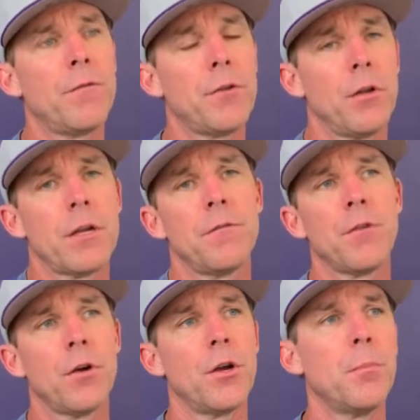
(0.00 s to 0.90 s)
If you're looking
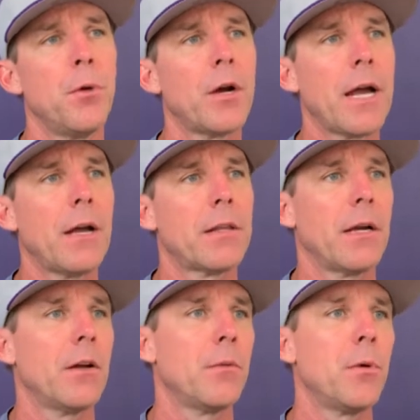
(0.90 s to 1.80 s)
for a good book out
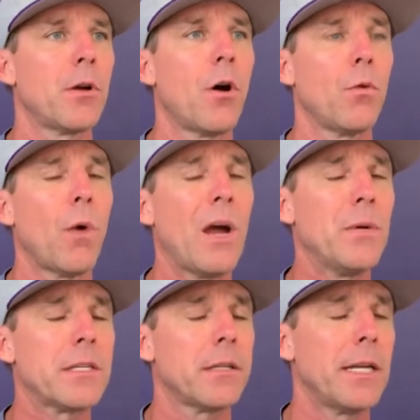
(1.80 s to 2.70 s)
there, the book called Why
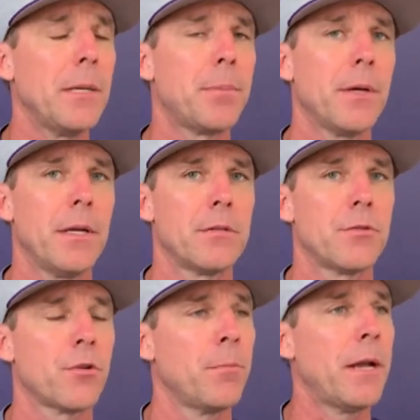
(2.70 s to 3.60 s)
We Sleep is a
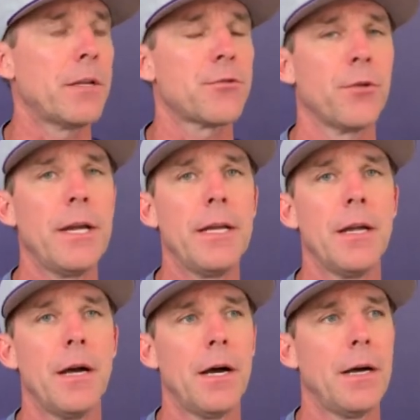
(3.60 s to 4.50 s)
tremendous read.